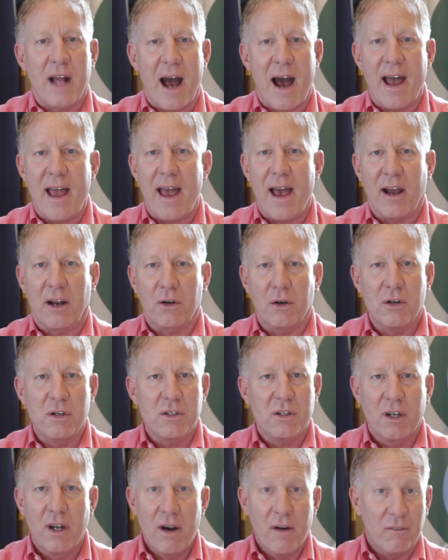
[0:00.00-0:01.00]

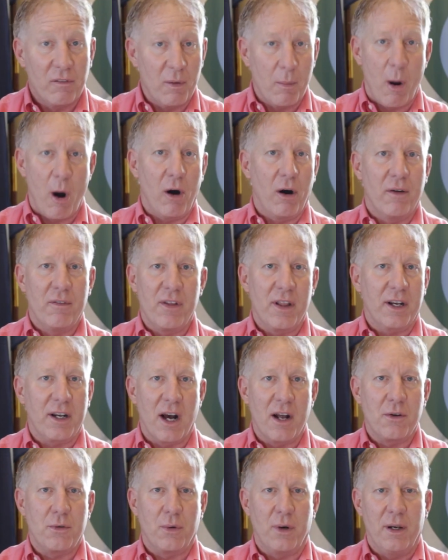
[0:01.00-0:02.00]
kayakers from all over the
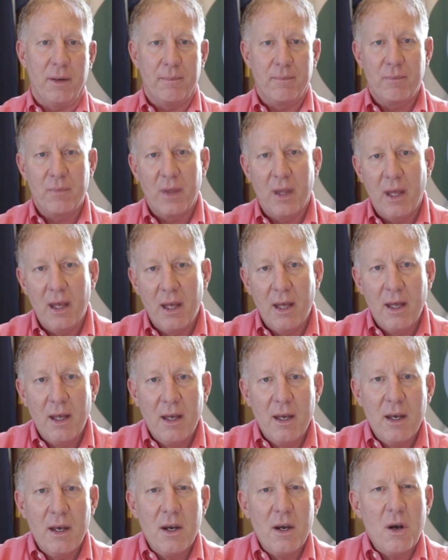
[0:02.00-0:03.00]
country.
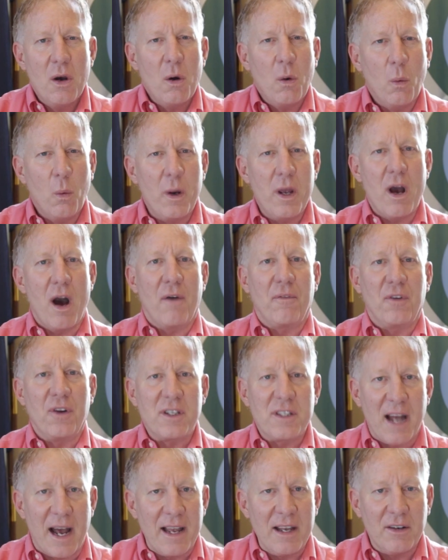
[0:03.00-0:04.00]
We offer
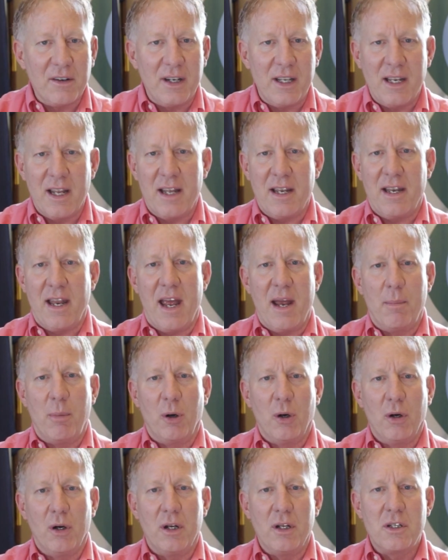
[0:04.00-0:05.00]
tightly knit
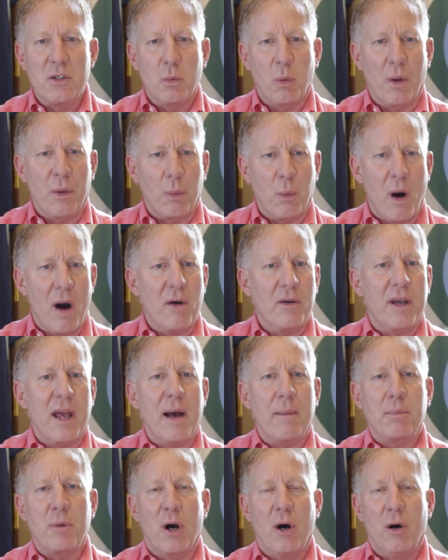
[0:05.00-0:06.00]
neighborhoods with
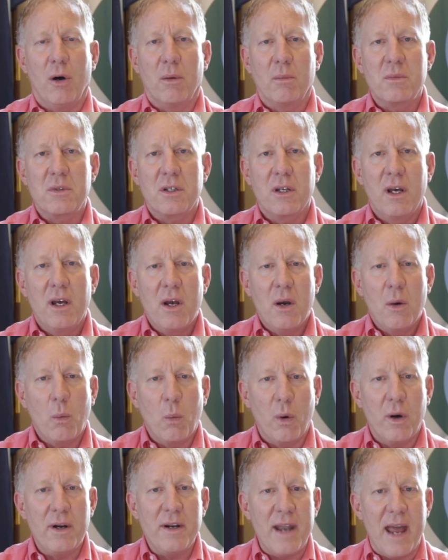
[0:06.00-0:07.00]
well-kept homes
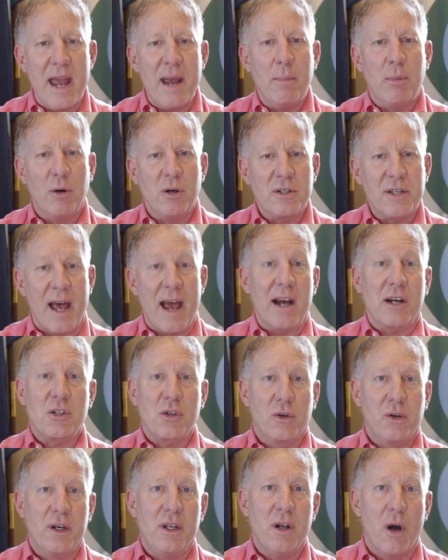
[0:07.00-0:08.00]
where neighbors
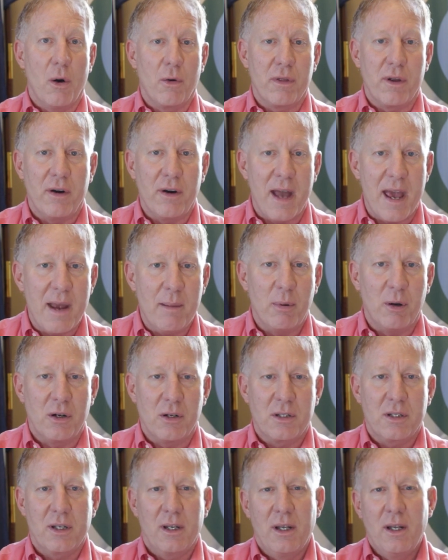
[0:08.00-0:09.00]
actually know their
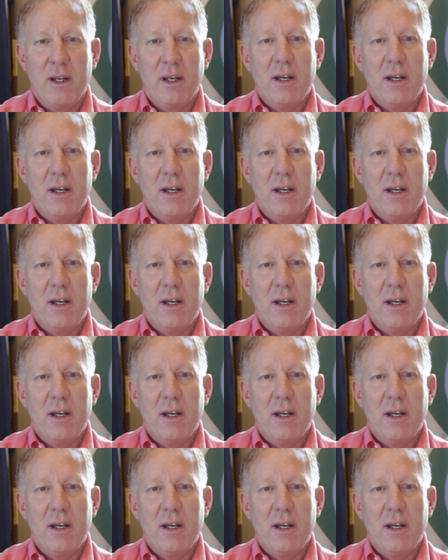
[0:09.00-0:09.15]
neighbors.